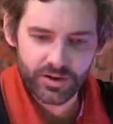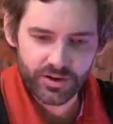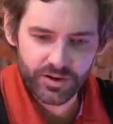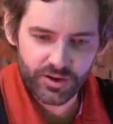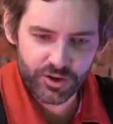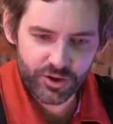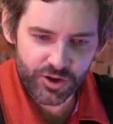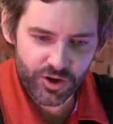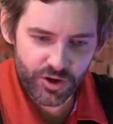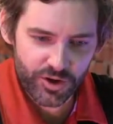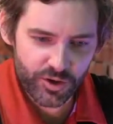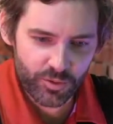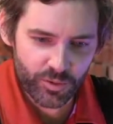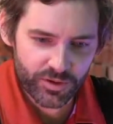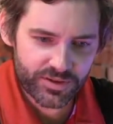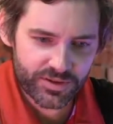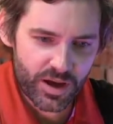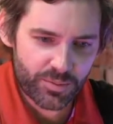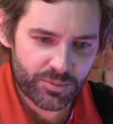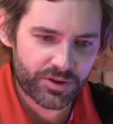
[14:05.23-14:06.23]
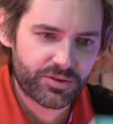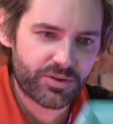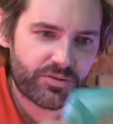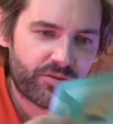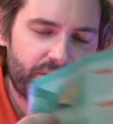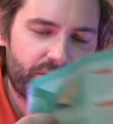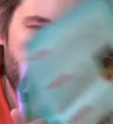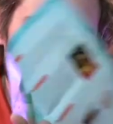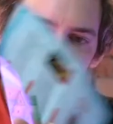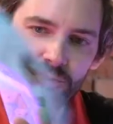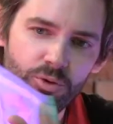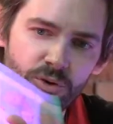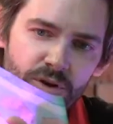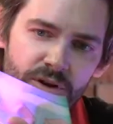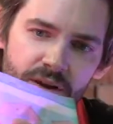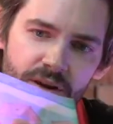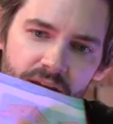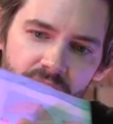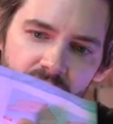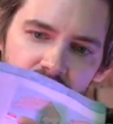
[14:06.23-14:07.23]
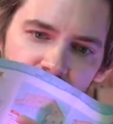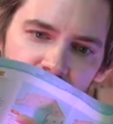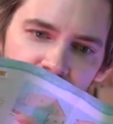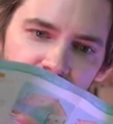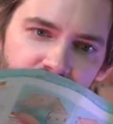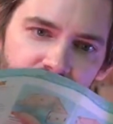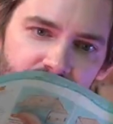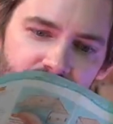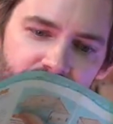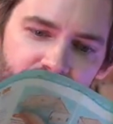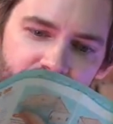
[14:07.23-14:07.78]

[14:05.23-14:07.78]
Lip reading: this, I'm going to show you what's happening. If I install it now,